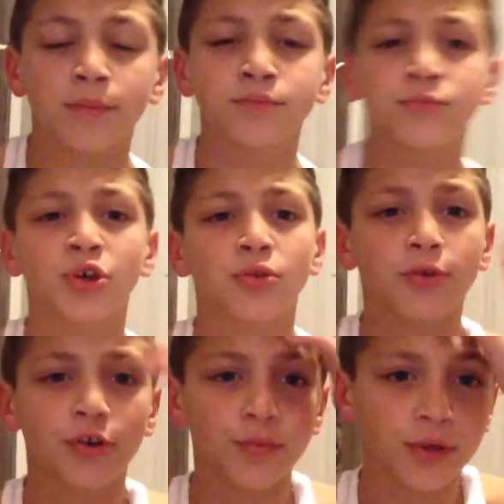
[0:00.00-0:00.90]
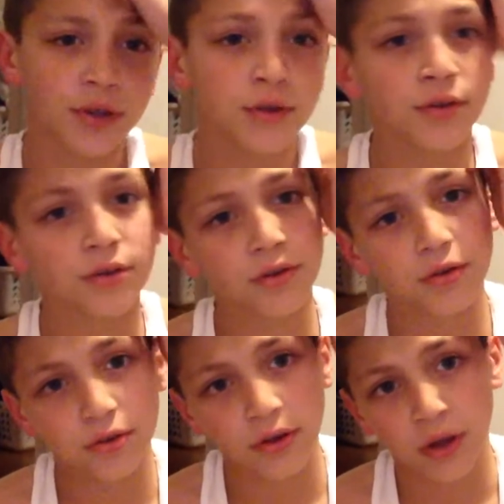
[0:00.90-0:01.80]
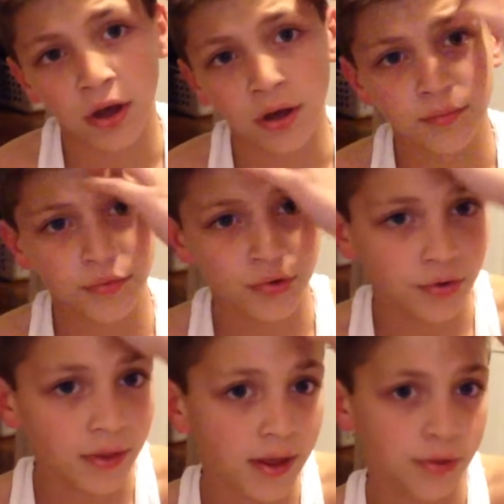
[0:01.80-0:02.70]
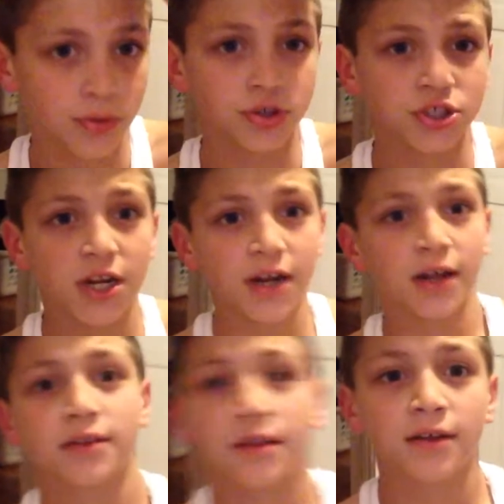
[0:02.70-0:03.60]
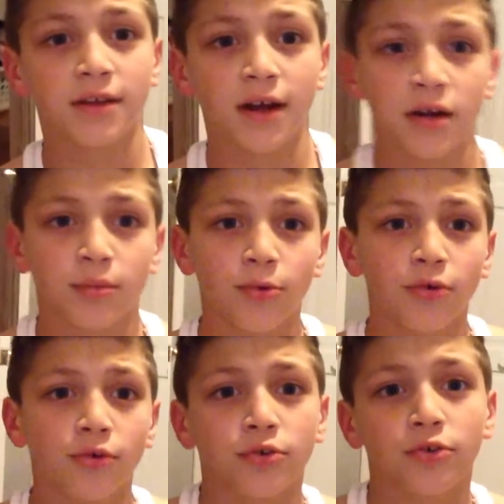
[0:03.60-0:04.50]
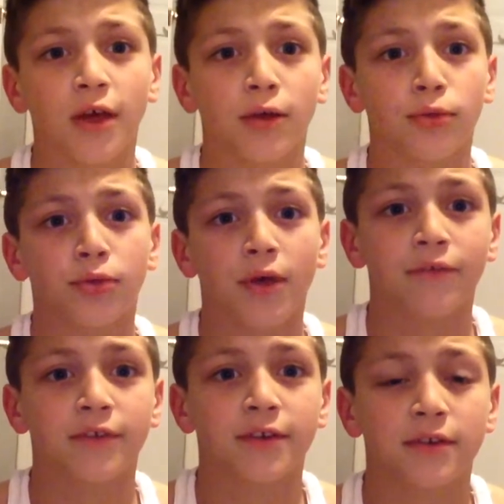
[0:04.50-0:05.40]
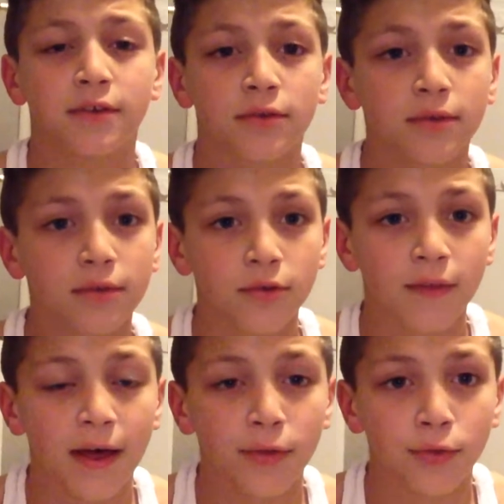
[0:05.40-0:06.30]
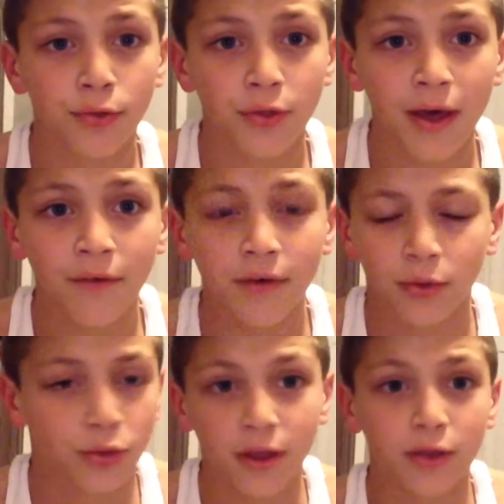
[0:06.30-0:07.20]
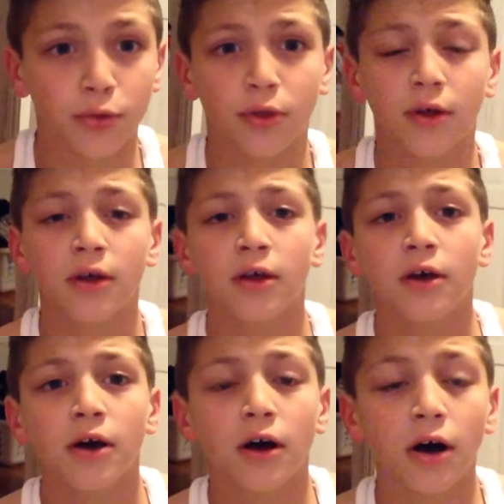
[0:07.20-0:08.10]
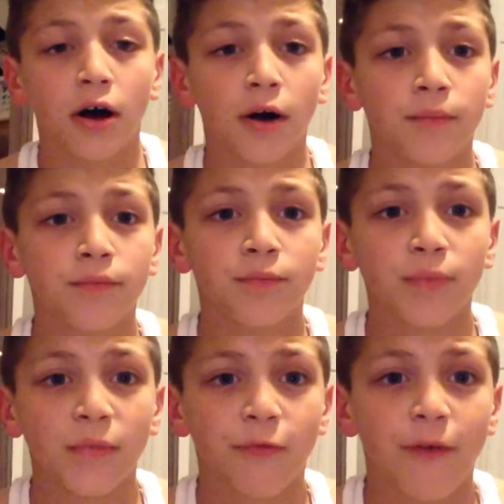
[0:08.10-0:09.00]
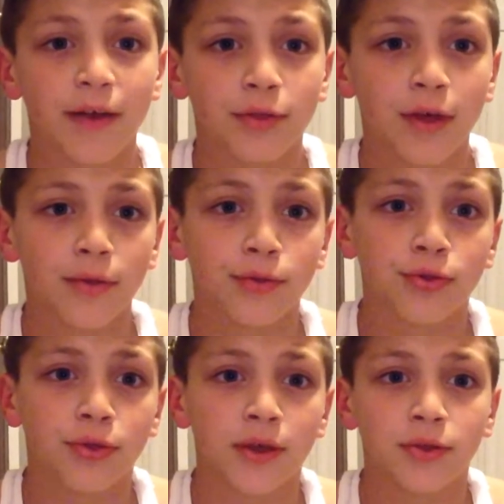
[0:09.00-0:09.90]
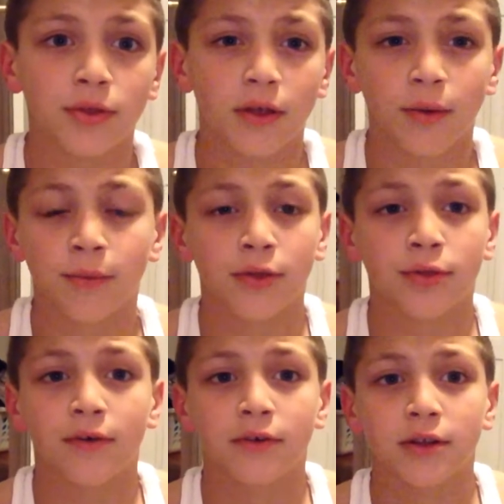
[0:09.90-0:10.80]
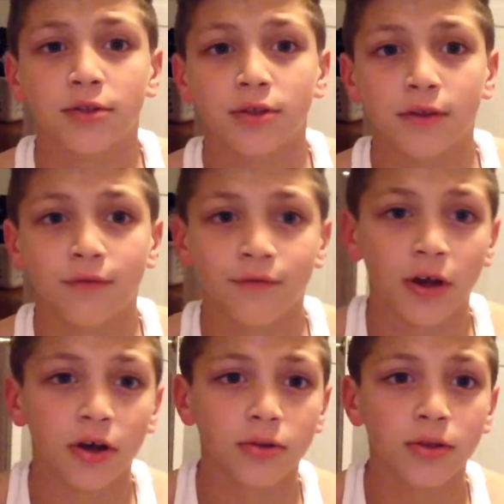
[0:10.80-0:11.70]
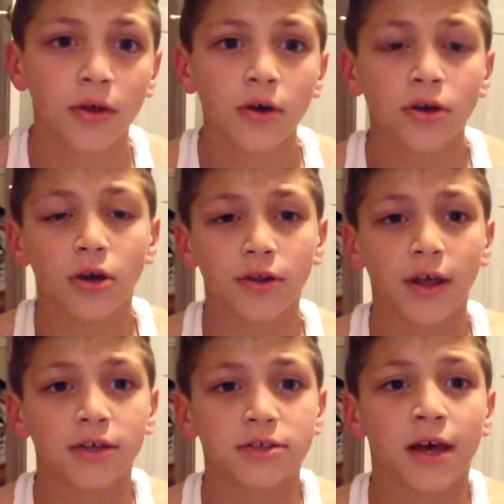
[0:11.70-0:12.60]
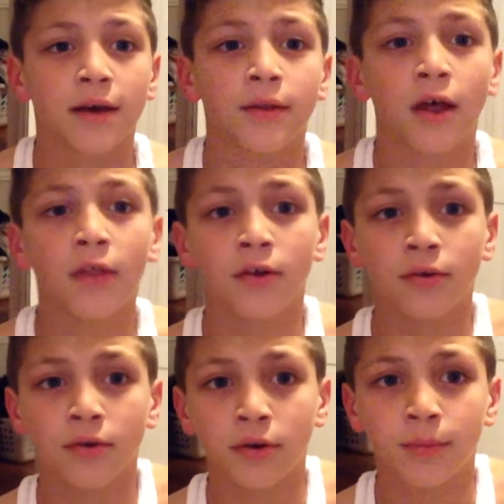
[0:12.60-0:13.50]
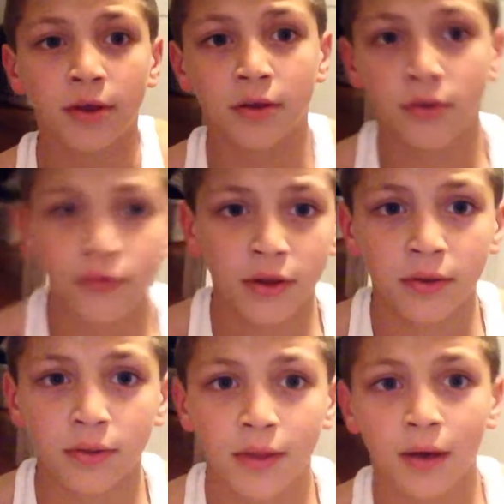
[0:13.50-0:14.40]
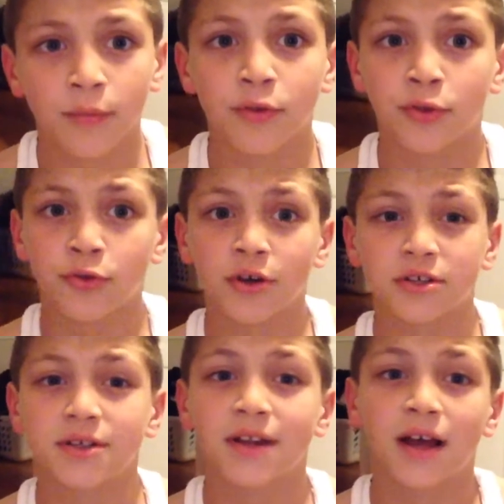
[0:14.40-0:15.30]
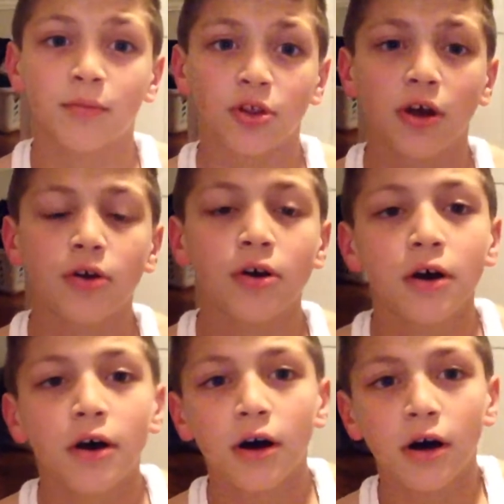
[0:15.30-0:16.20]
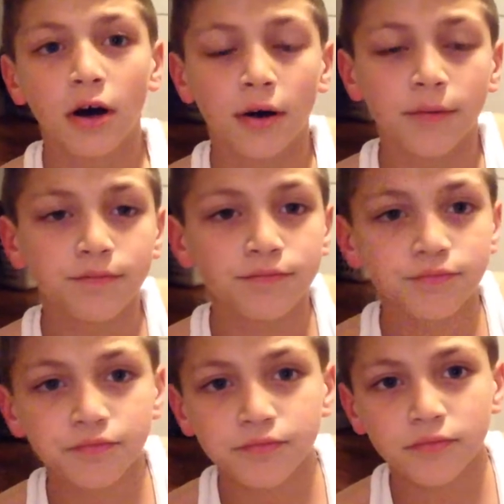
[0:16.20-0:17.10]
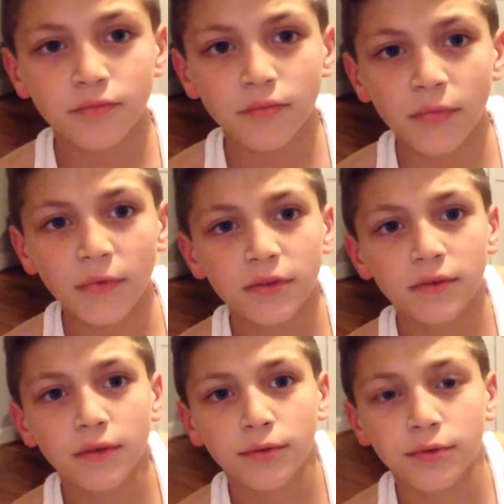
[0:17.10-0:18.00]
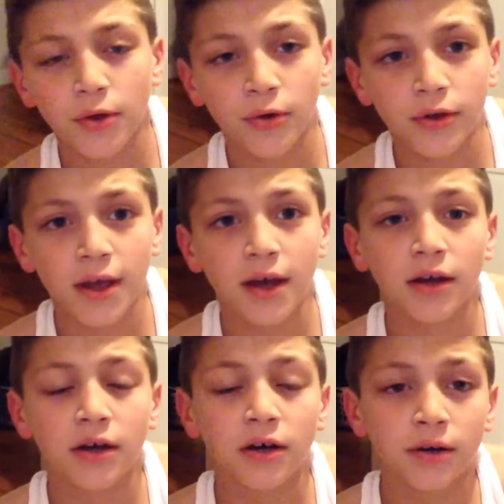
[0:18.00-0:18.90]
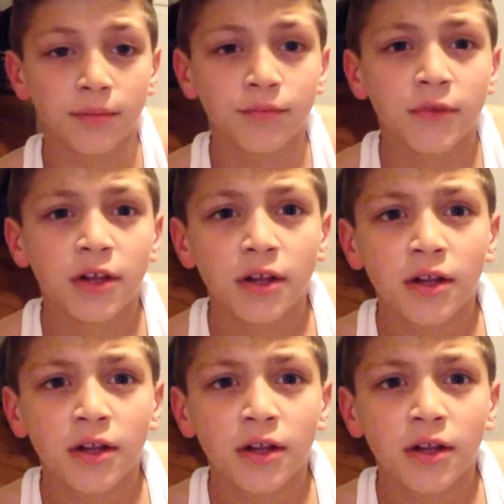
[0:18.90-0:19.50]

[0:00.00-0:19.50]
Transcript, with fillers: I'm just gonna be um, doing that. So shout out to Tiger Bowl 2007, 2006, um, Fast Half 6, I mean 76 vlogs. Go take down. down. Uh, they're going to be in the link down the description down below. Um, so yeah, um,